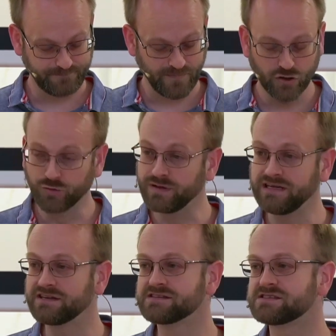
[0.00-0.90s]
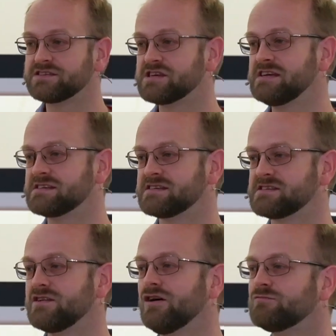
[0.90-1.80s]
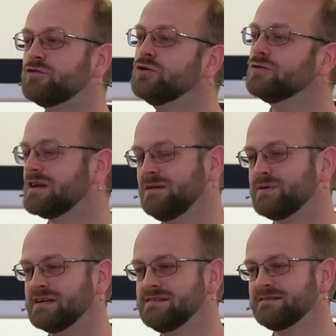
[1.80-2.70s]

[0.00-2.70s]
Obedience to Jesus. Not rule-keeping,